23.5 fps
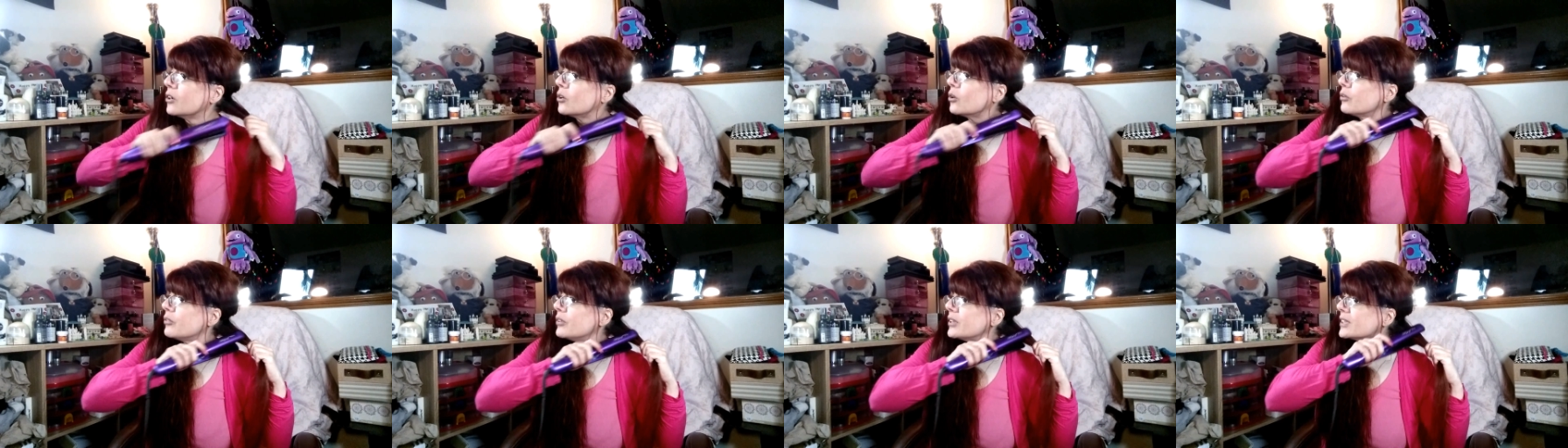
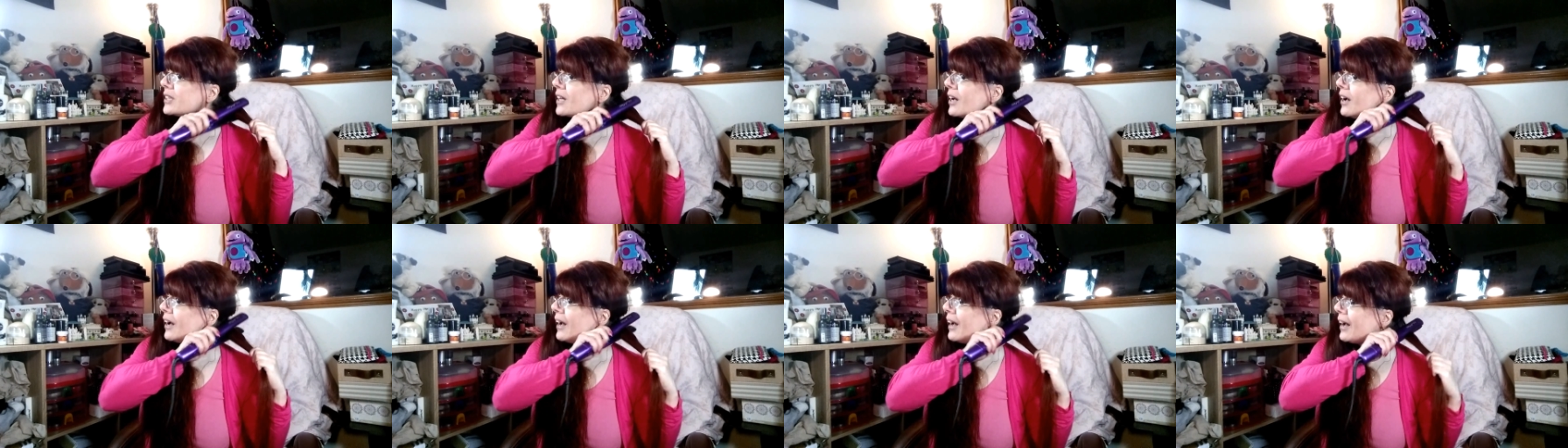or if
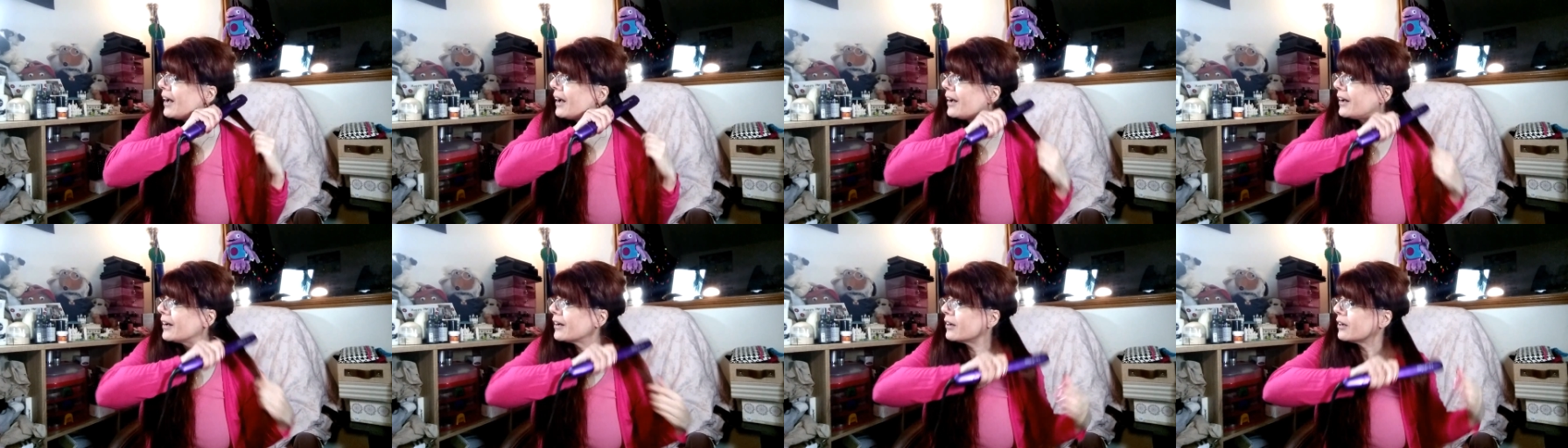it's
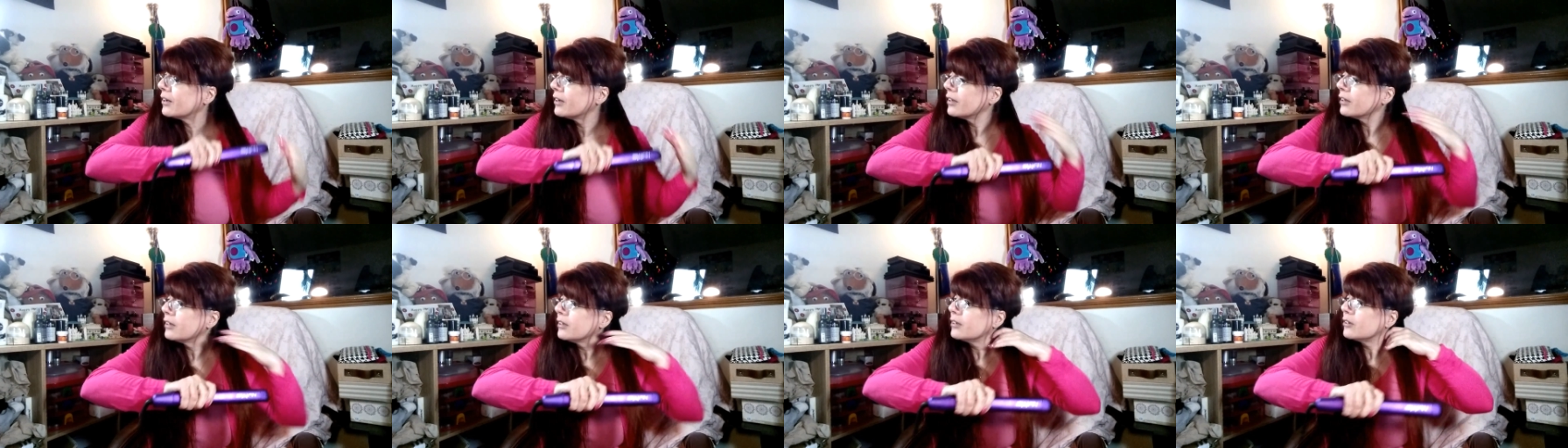
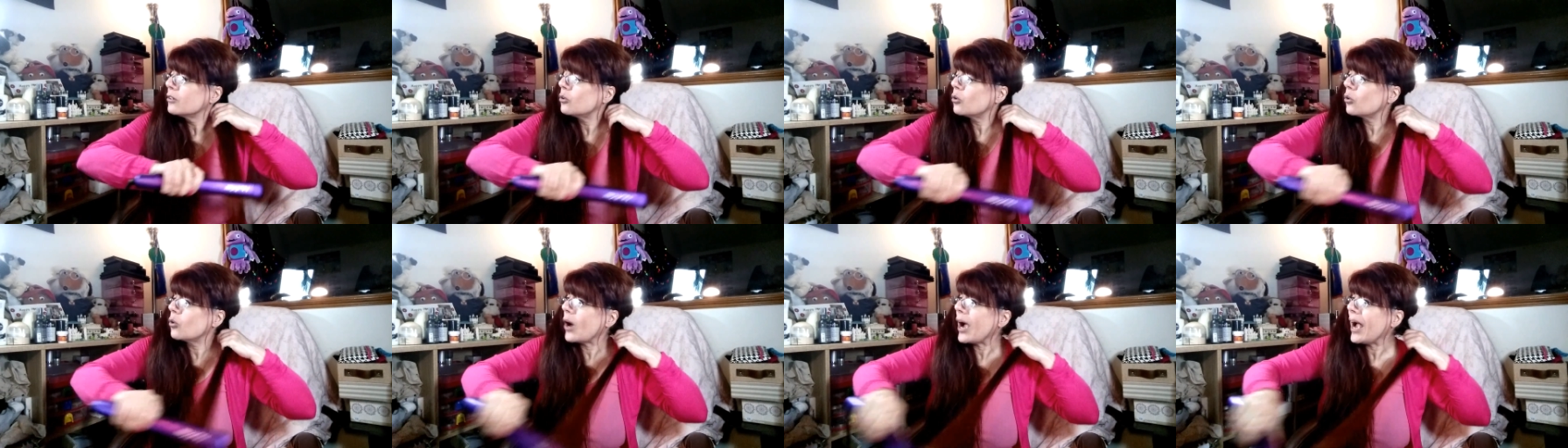hang
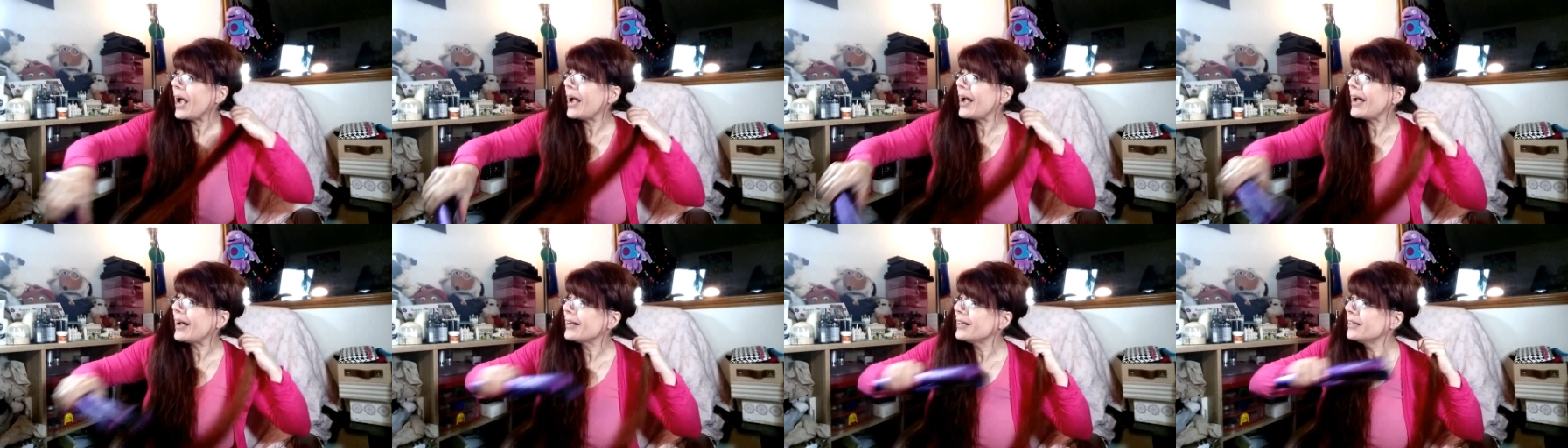or
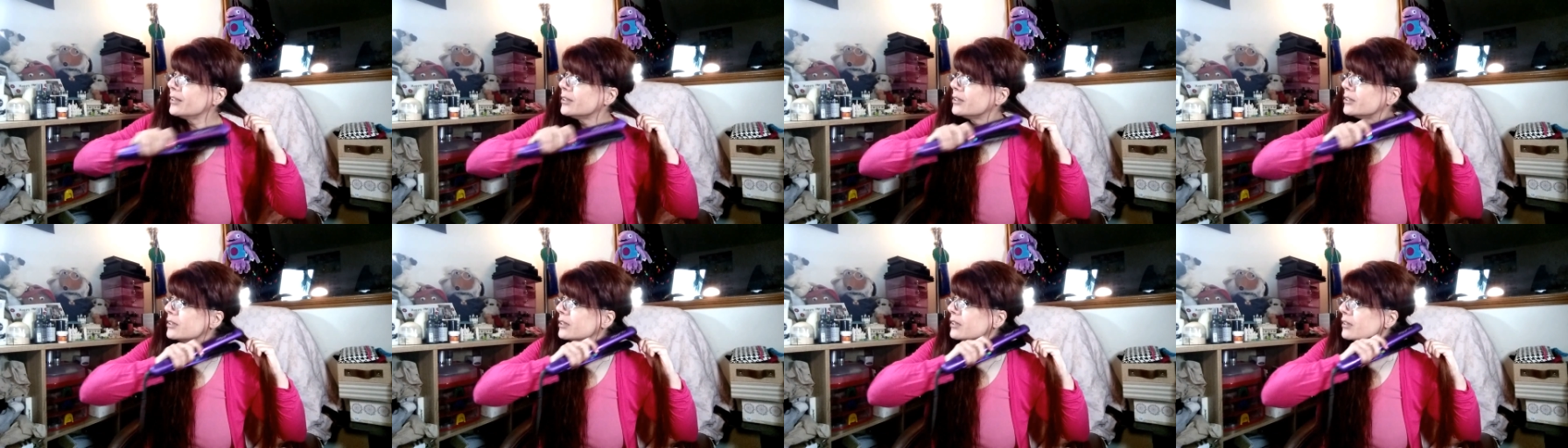
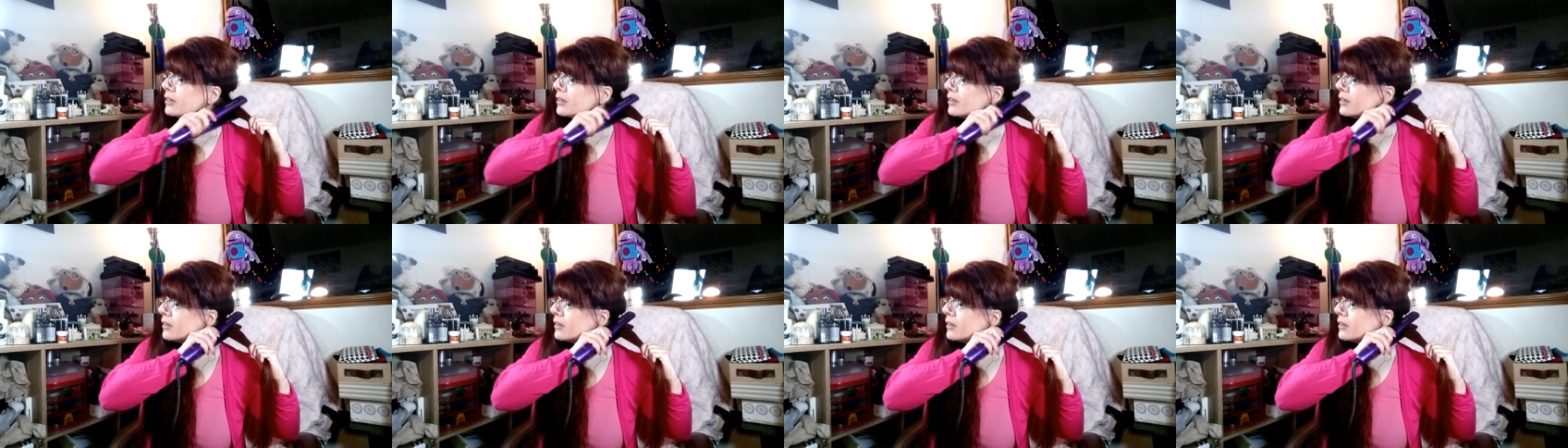hanged.